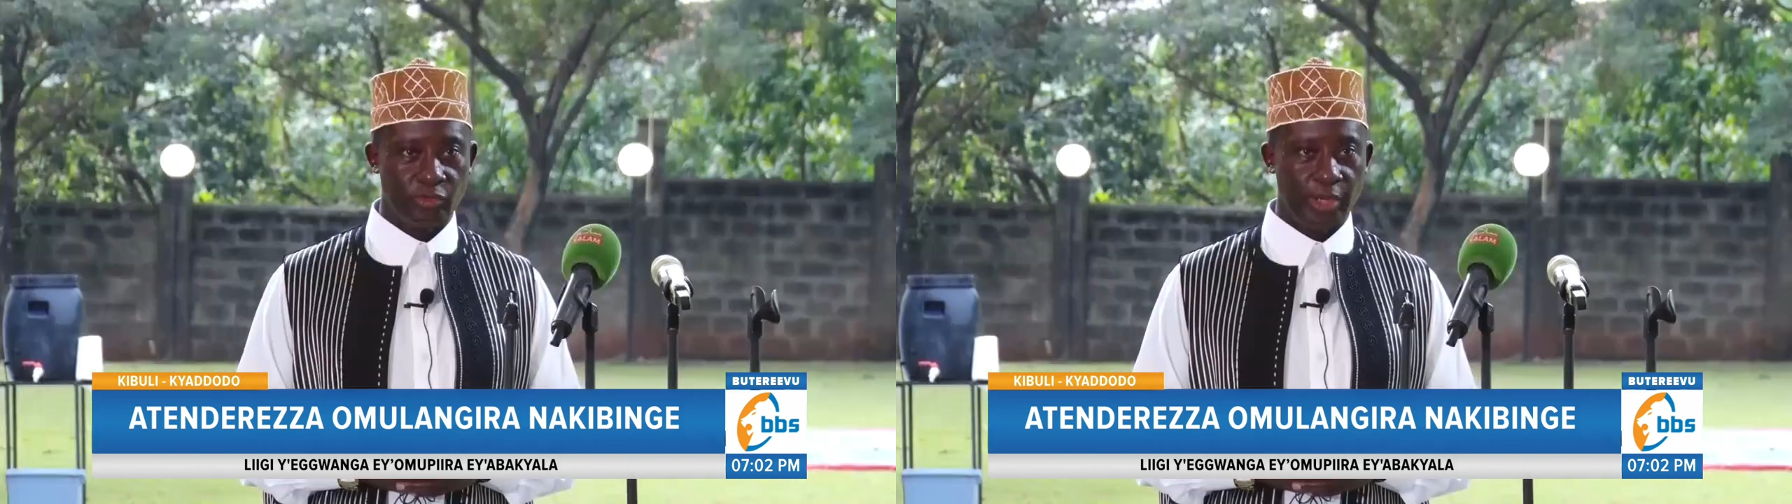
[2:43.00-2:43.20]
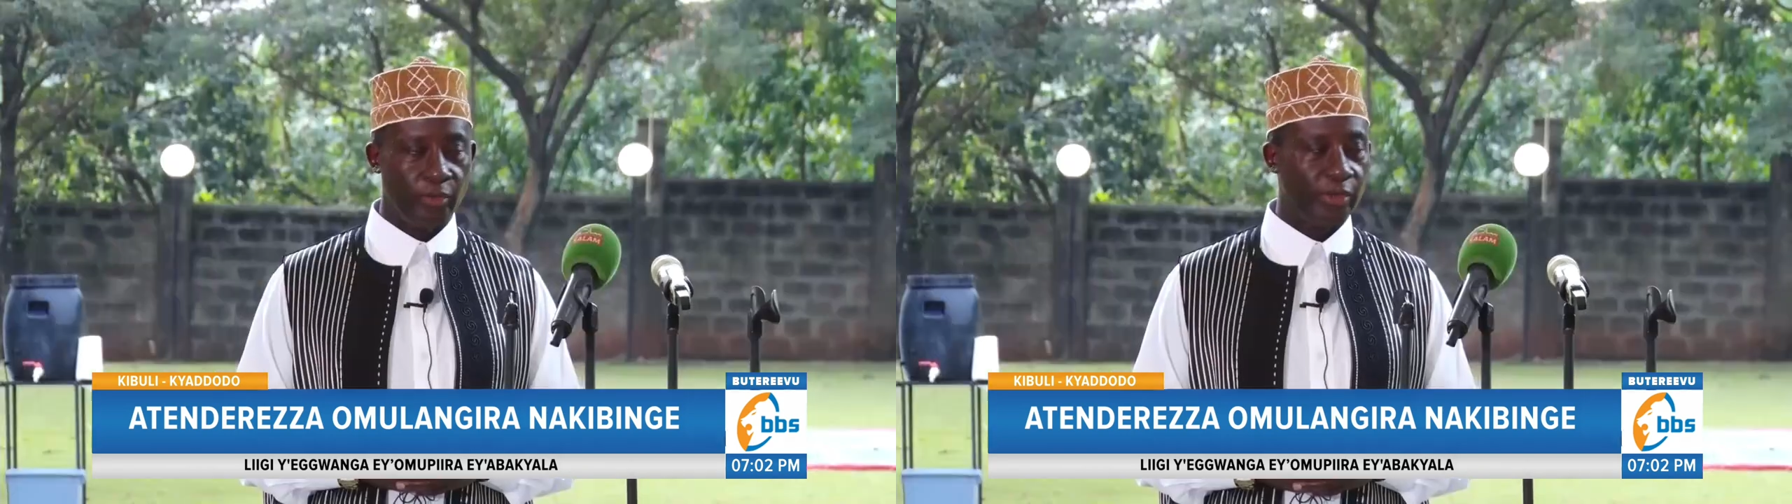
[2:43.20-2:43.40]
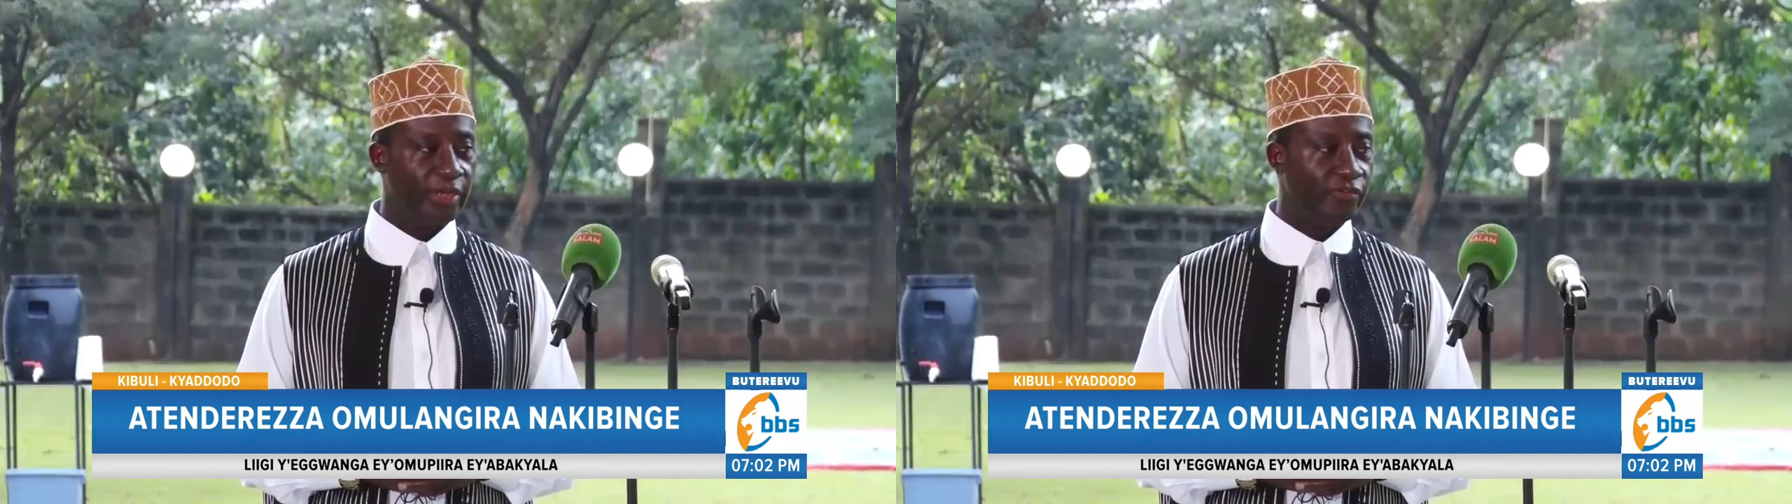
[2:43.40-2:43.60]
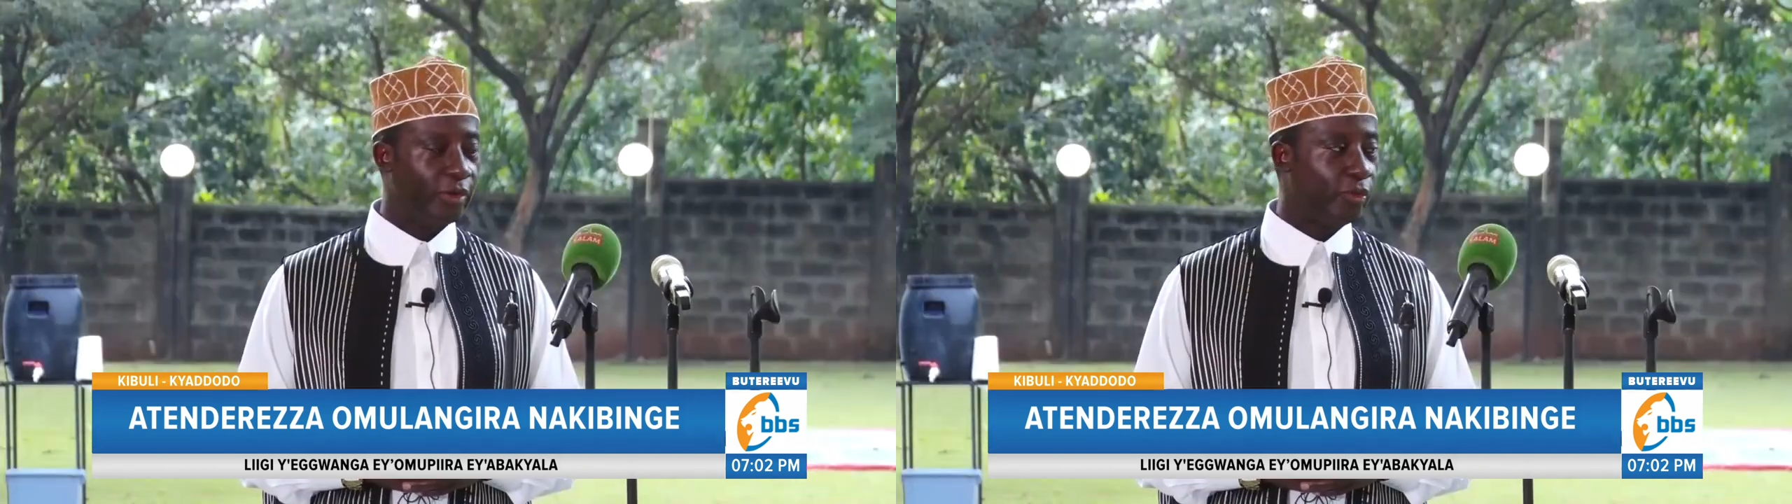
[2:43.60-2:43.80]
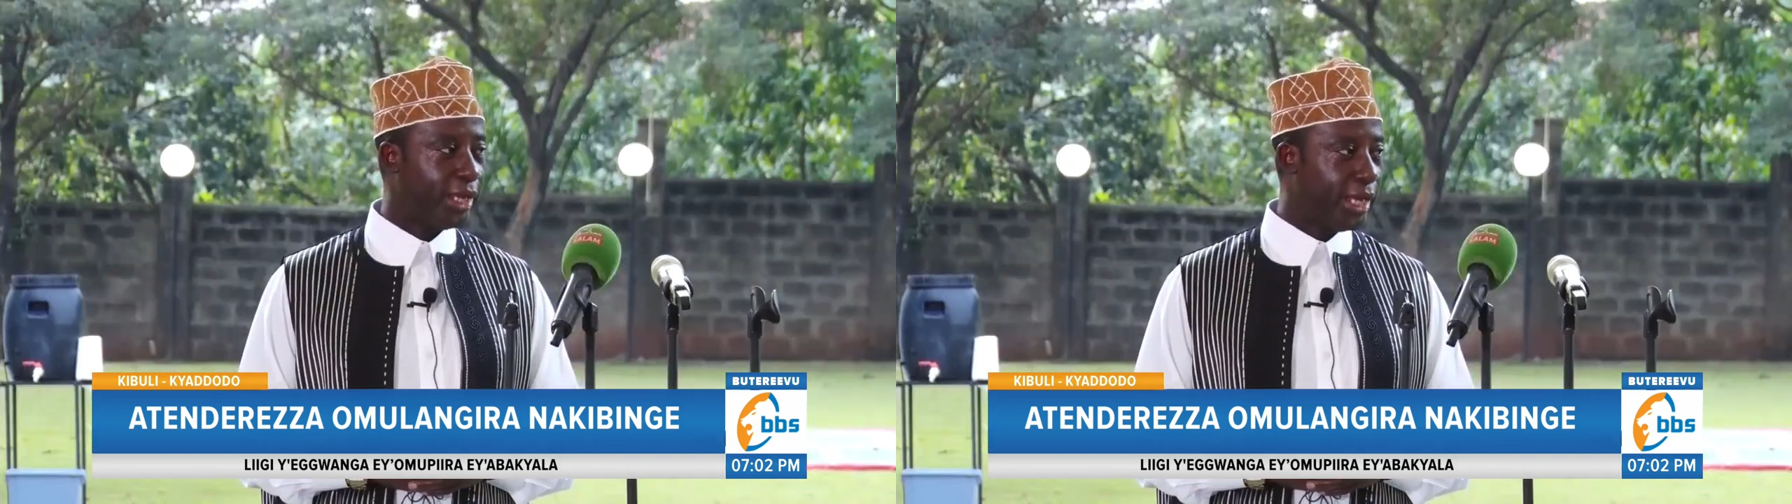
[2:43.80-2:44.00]
why
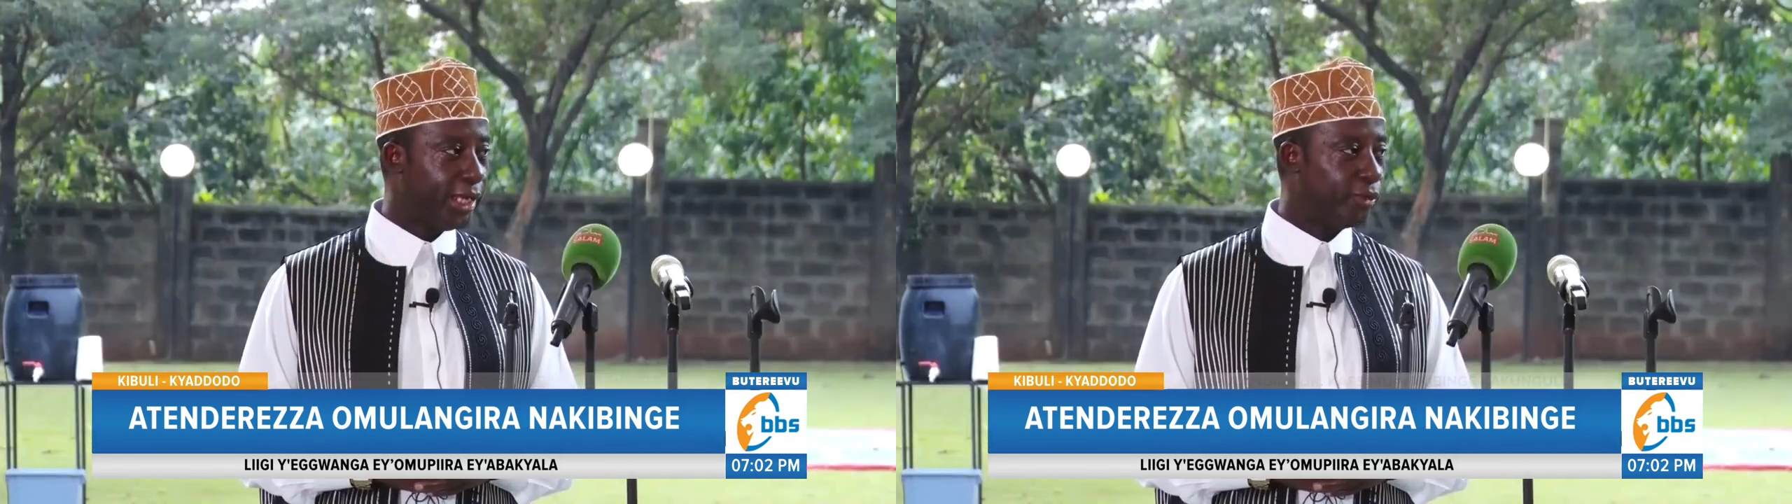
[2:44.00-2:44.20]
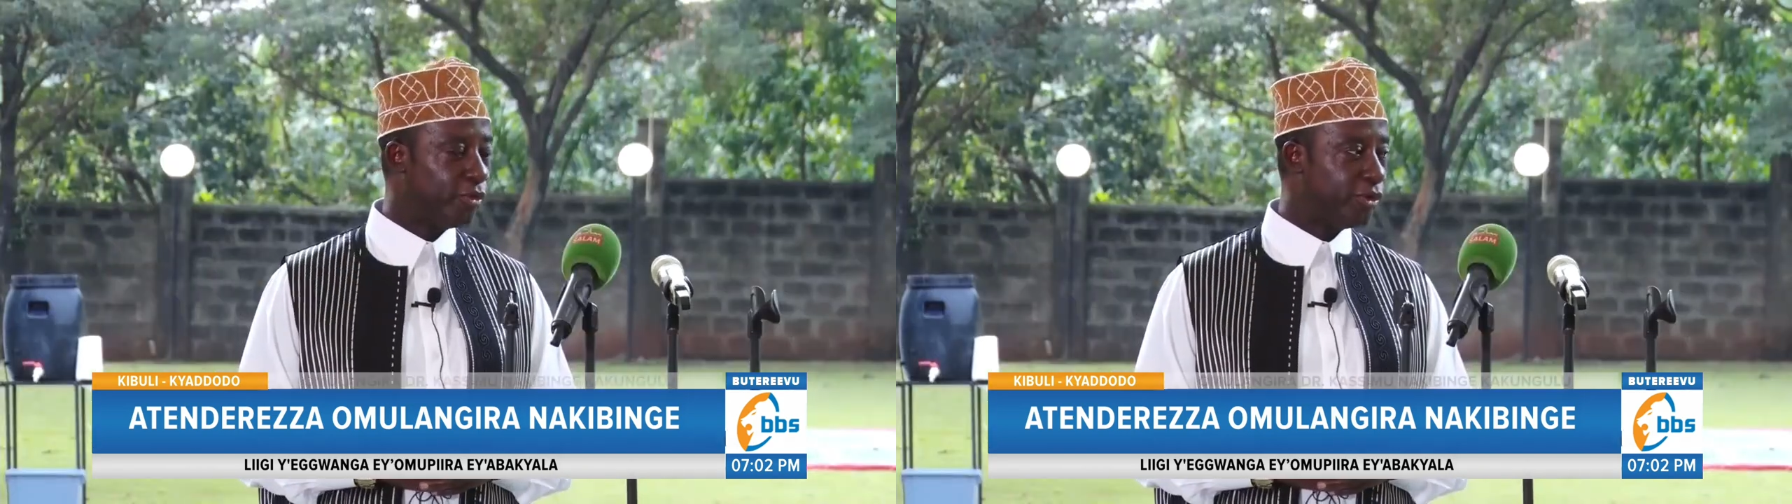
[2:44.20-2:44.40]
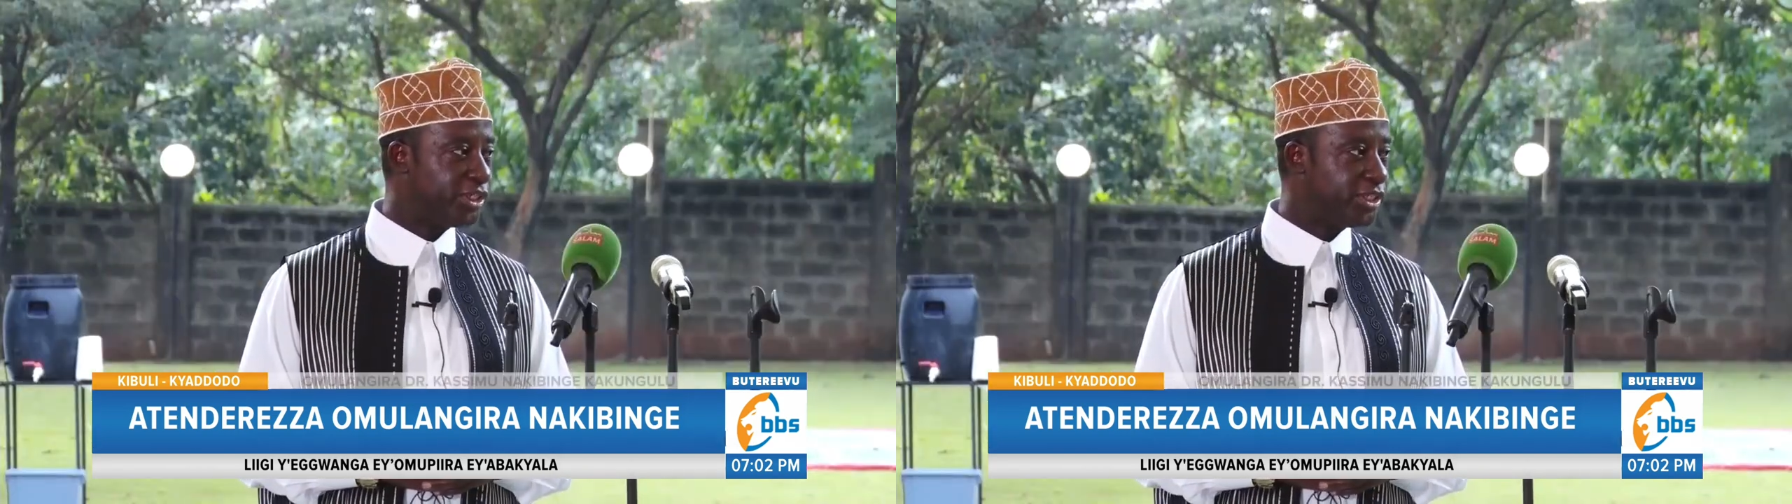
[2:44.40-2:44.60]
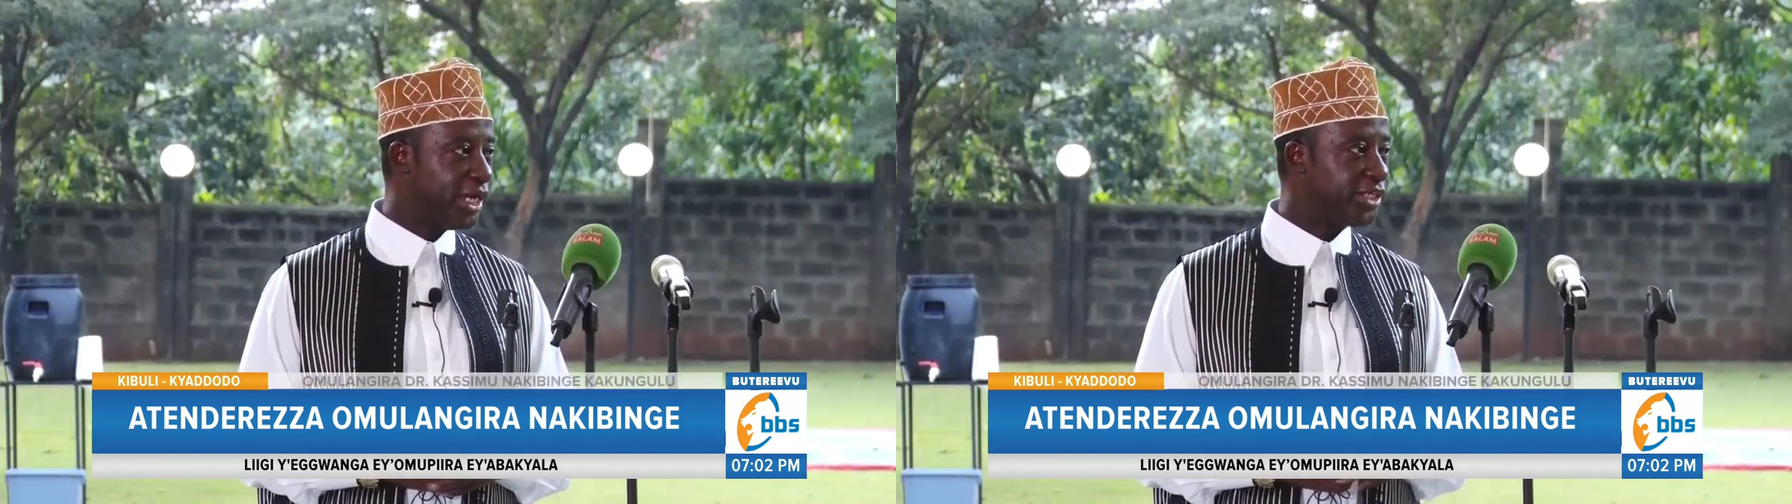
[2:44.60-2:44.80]
whenever we are, we always say,